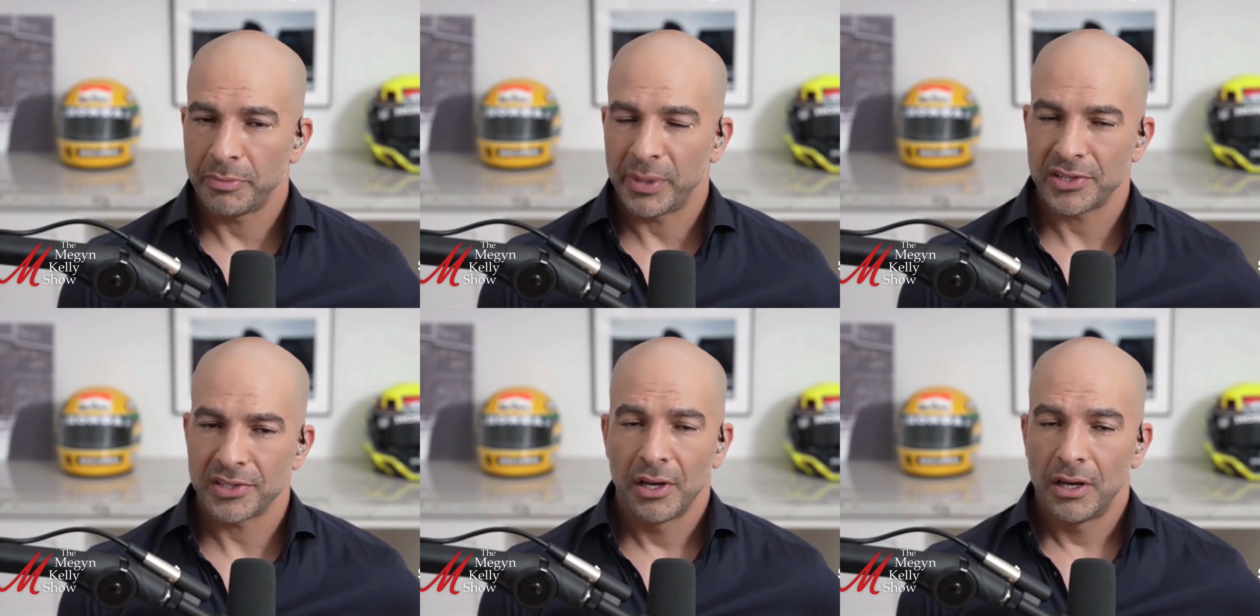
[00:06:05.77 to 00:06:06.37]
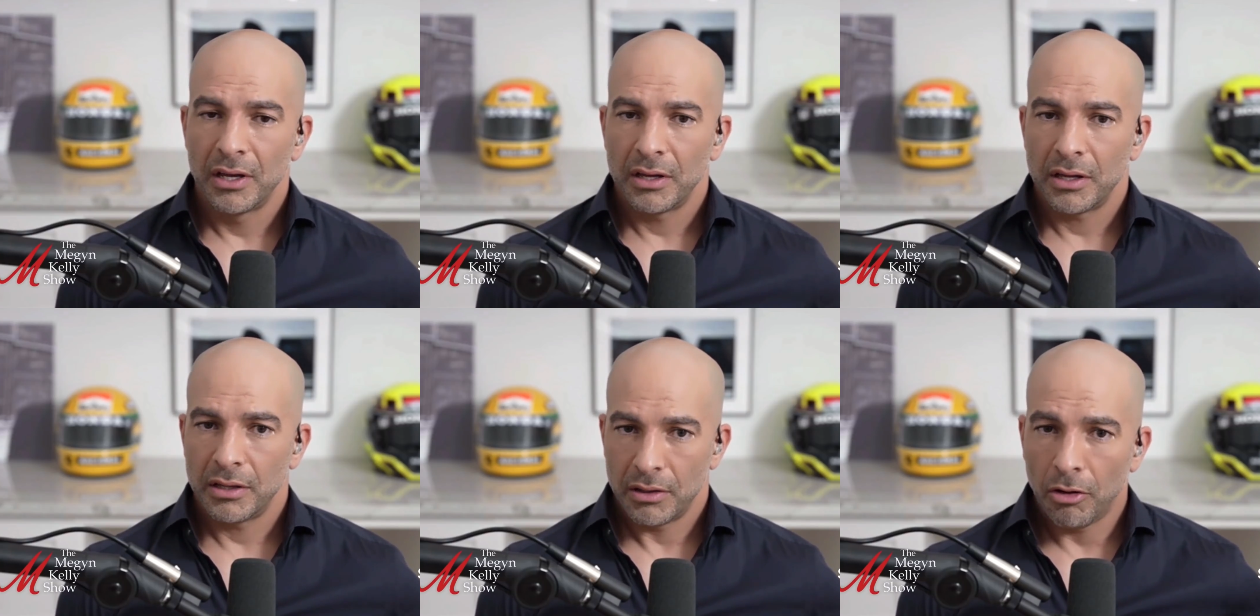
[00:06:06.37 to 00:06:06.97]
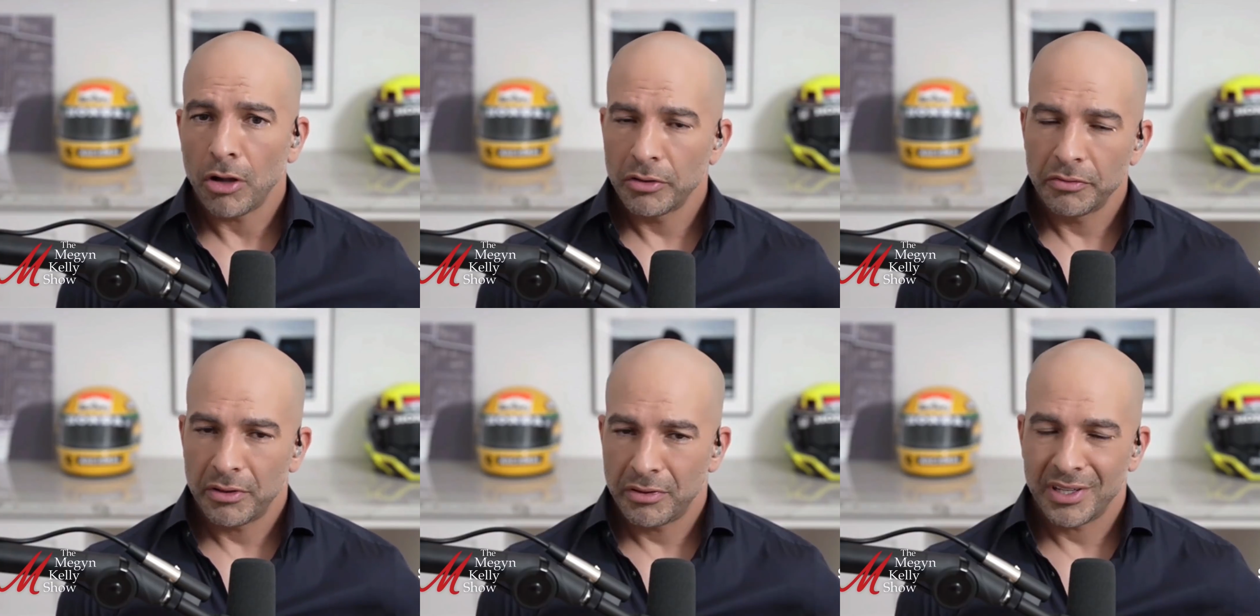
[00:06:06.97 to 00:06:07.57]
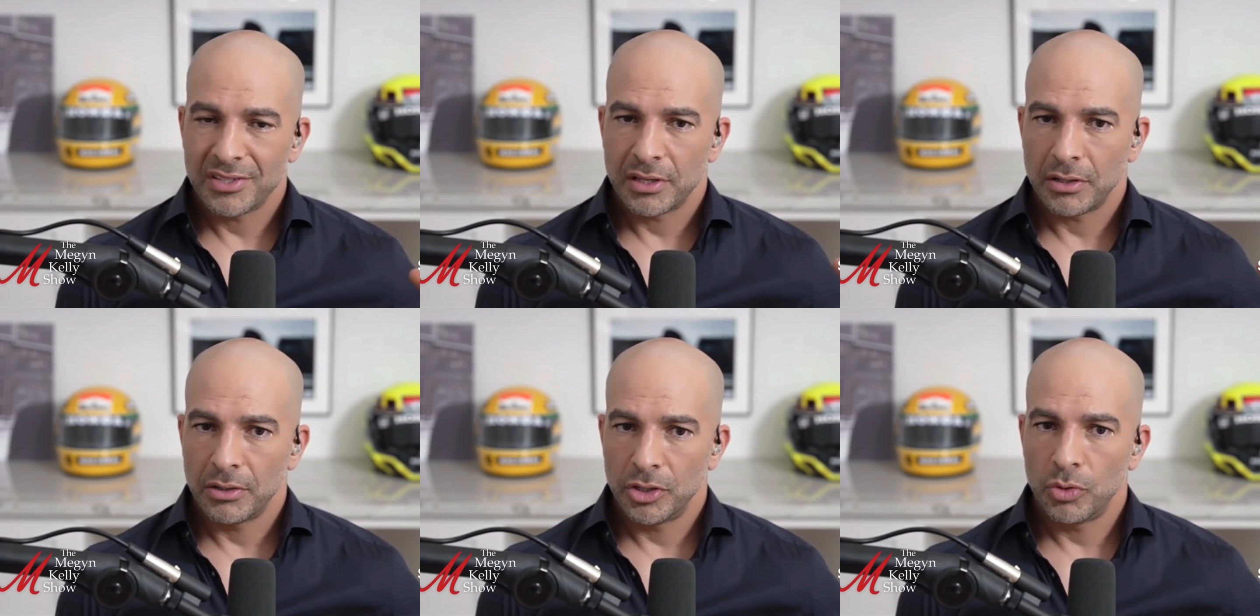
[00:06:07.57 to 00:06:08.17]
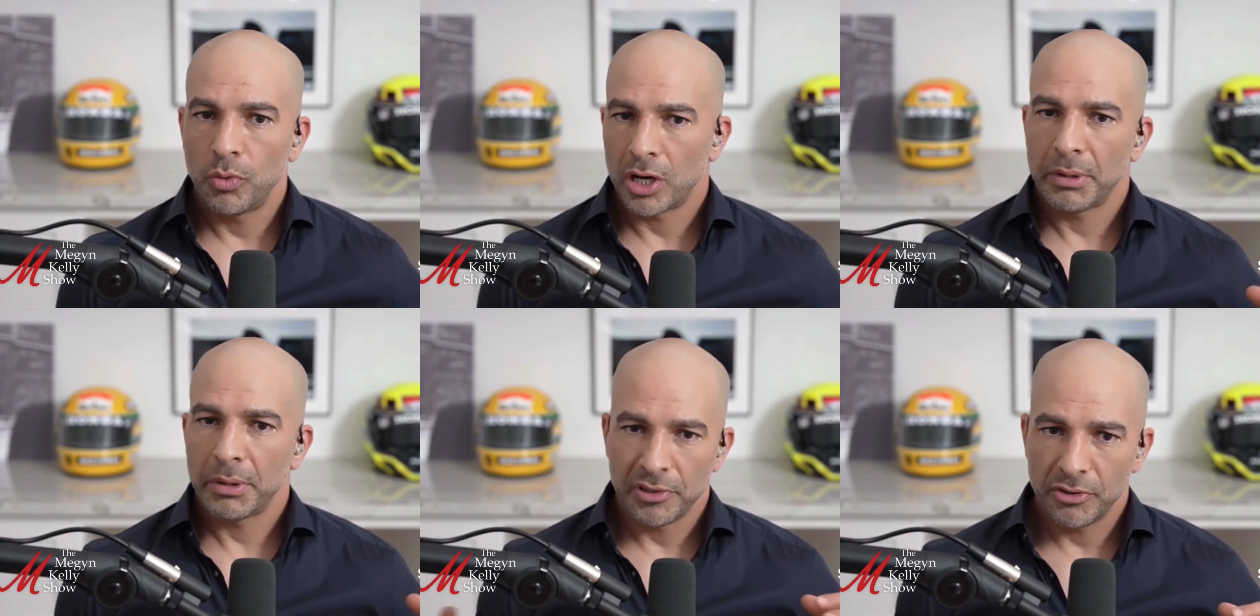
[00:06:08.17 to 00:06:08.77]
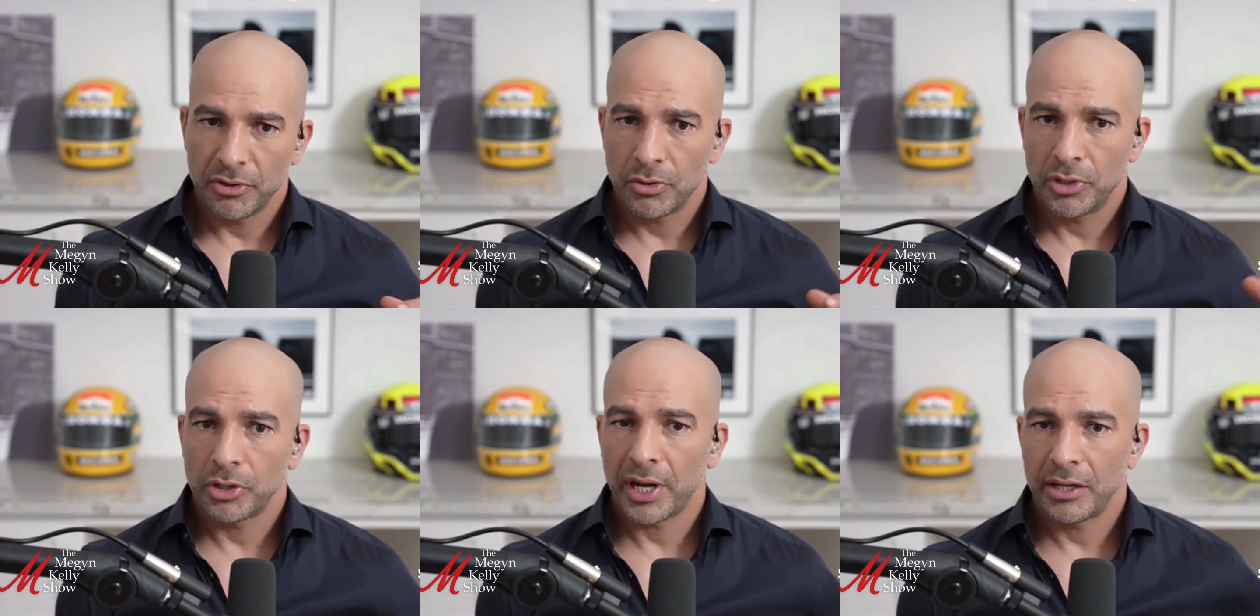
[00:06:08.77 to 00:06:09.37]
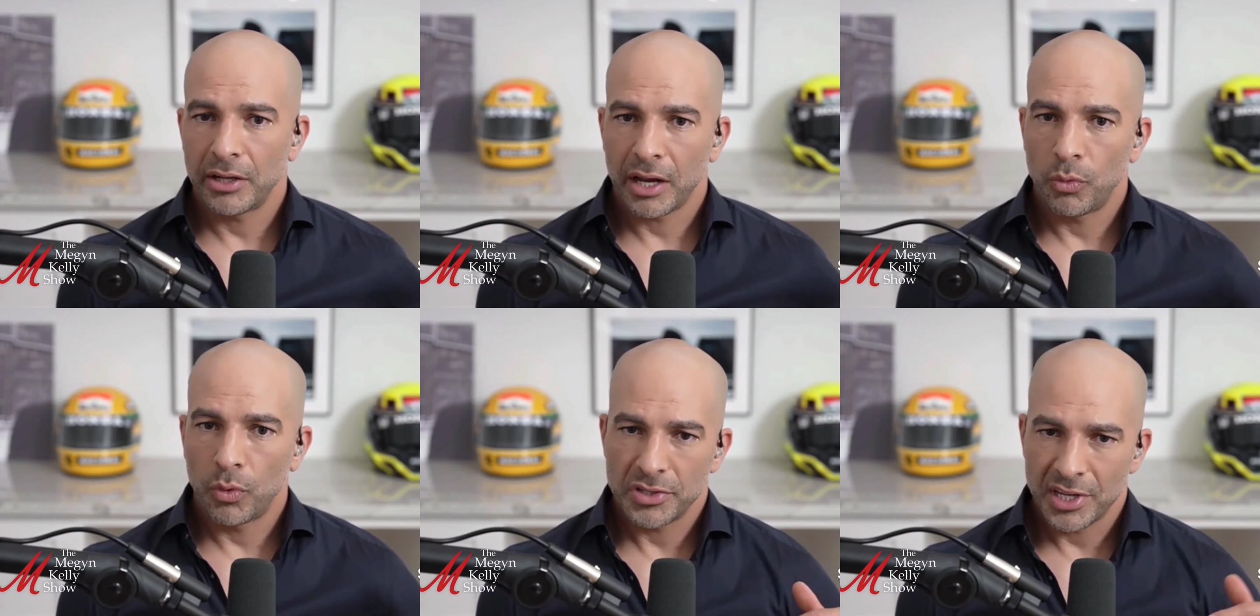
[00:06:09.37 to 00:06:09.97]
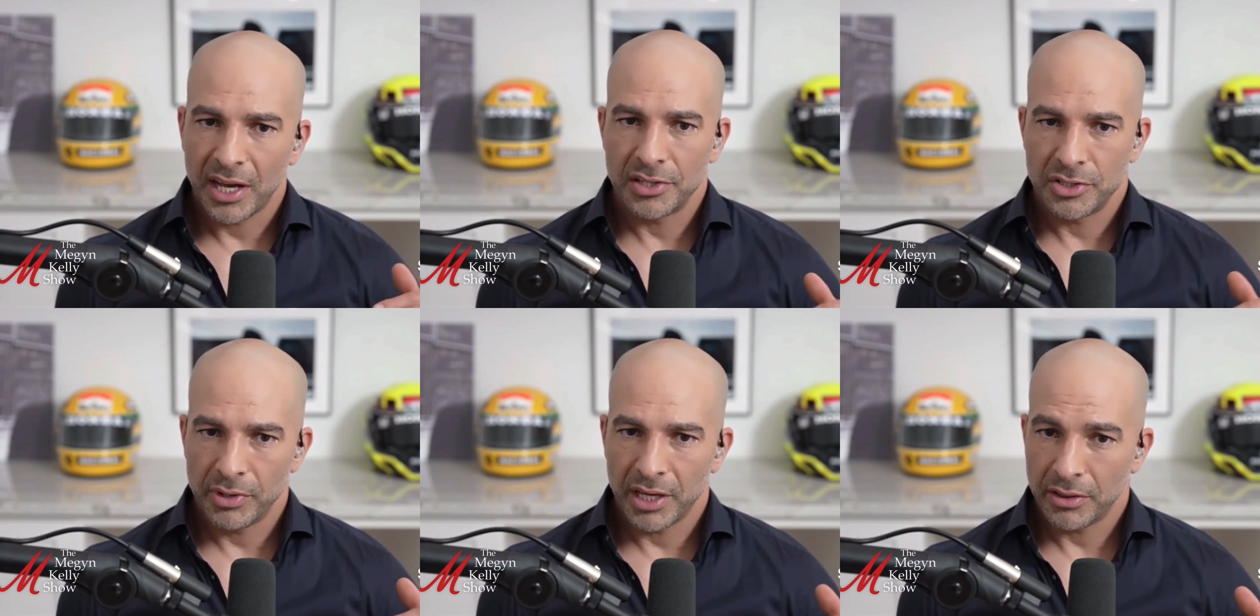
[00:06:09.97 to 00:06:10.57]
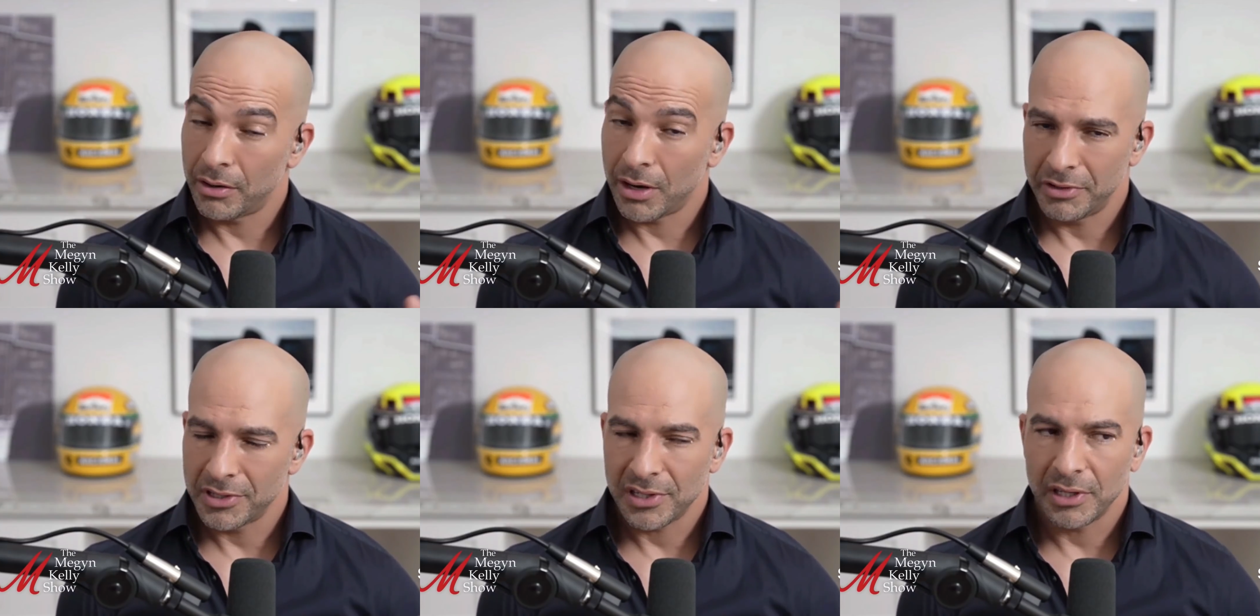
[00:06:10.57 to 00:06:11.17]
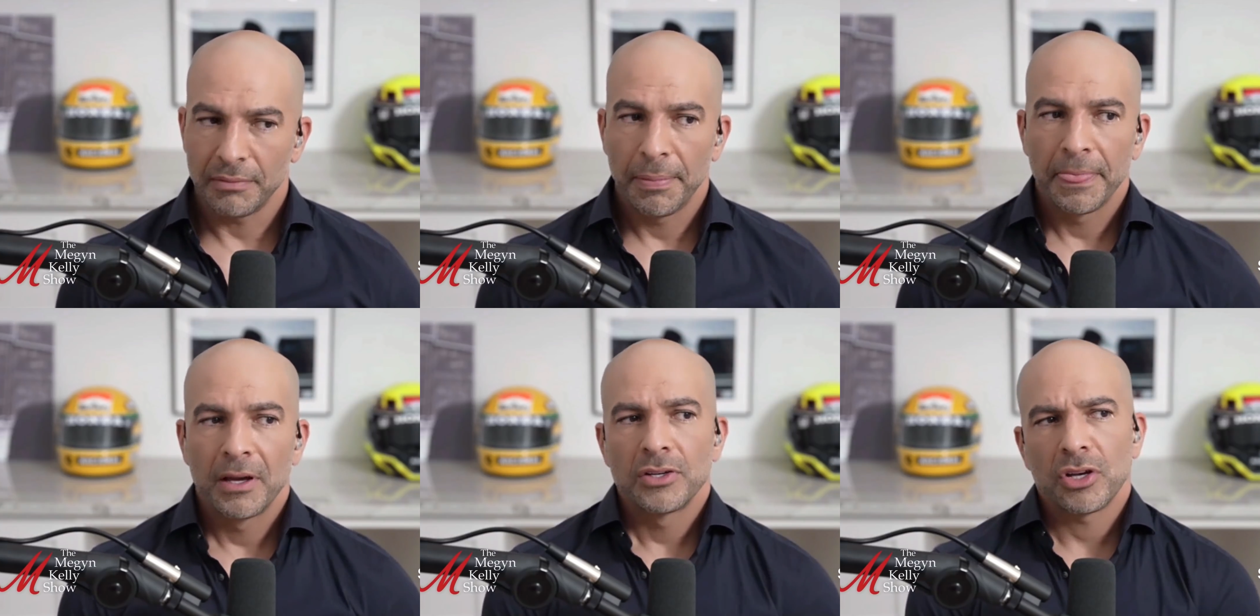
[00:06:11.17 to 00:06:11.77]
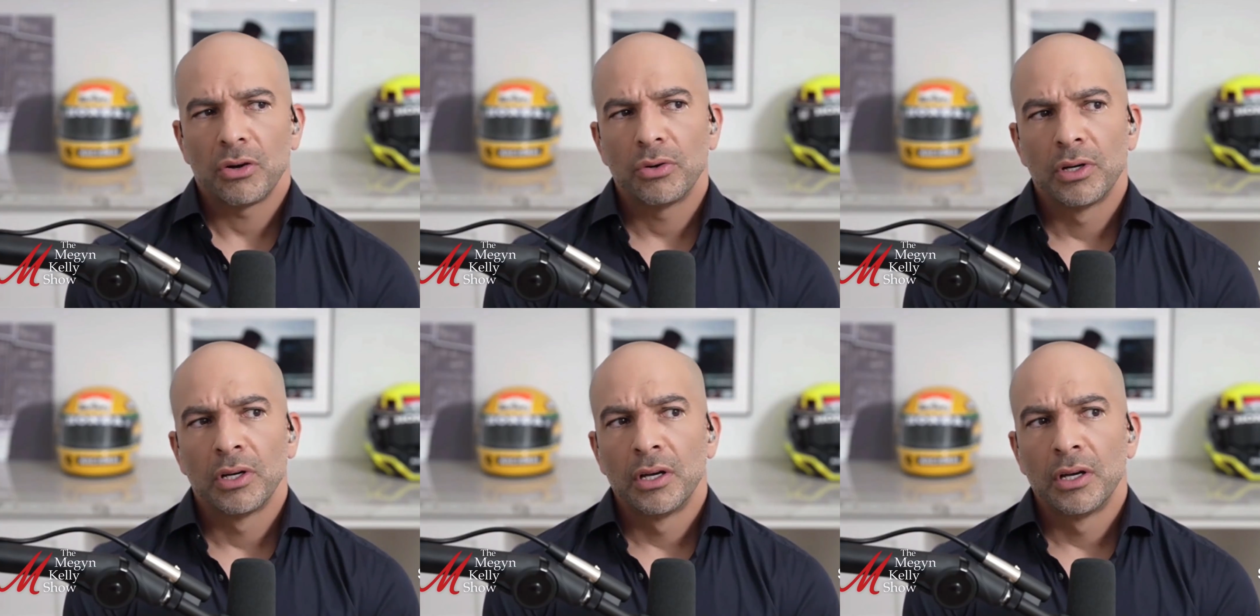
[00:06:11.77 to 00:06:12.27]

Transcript: Because all of the things that you want to be able to do, you're getting to get worse at as you get there, obviously. So